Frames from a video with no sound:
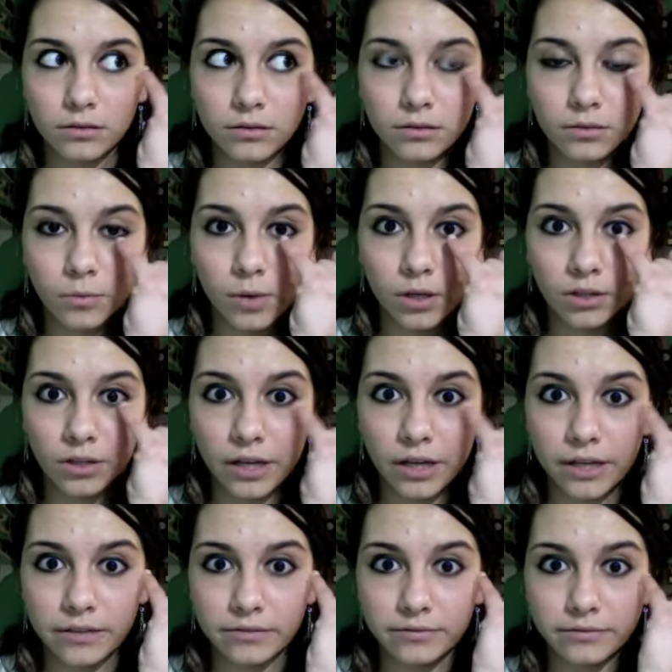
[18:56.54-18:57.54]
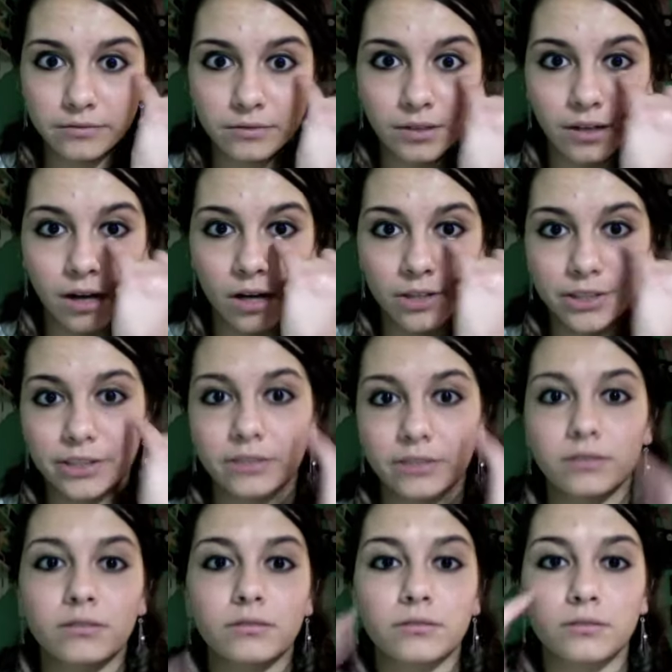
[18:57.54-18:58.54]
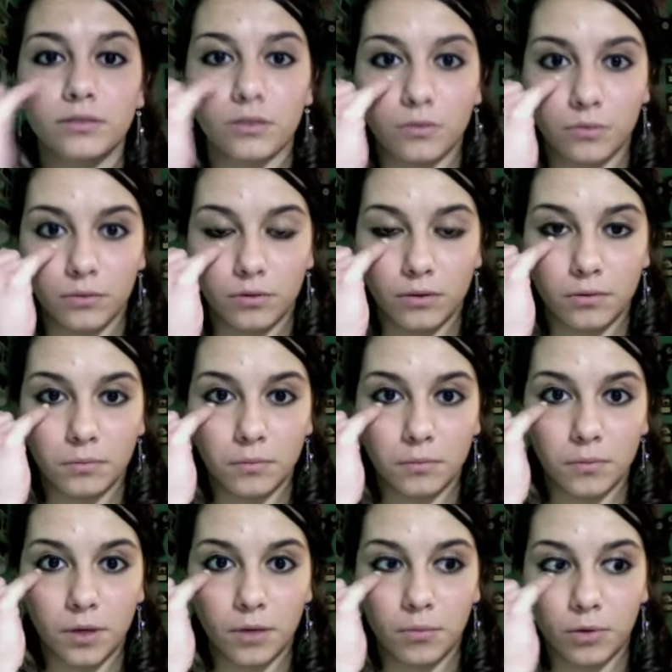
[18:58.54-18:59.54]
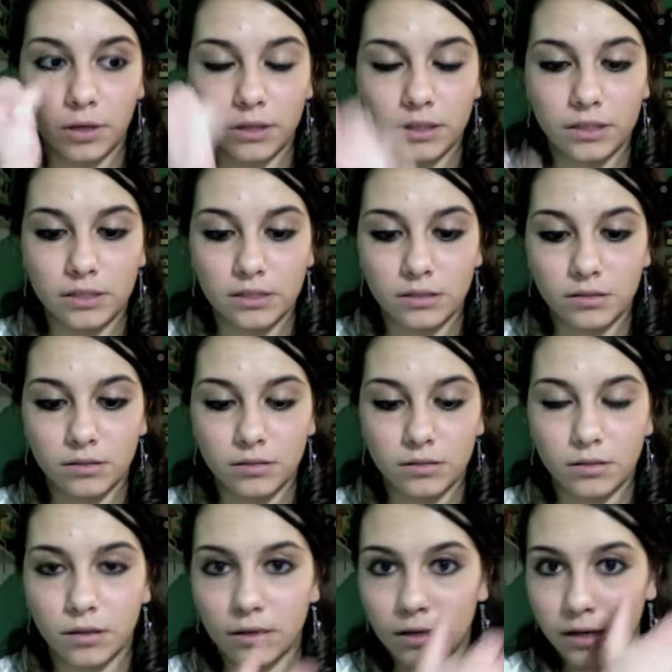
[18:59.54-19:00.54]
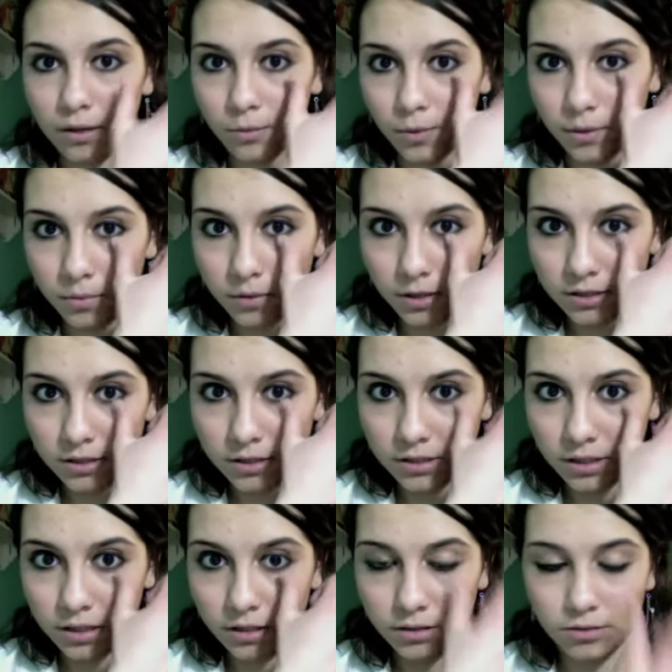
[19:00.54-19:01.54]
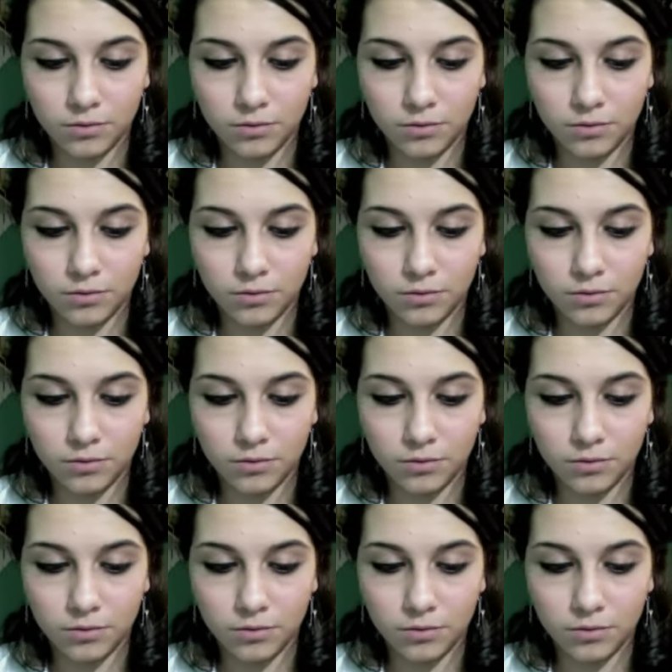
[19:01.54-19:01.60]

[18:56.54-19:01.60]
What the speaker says: Waterline, then under, so kind of more like this. I kind of waved this eye.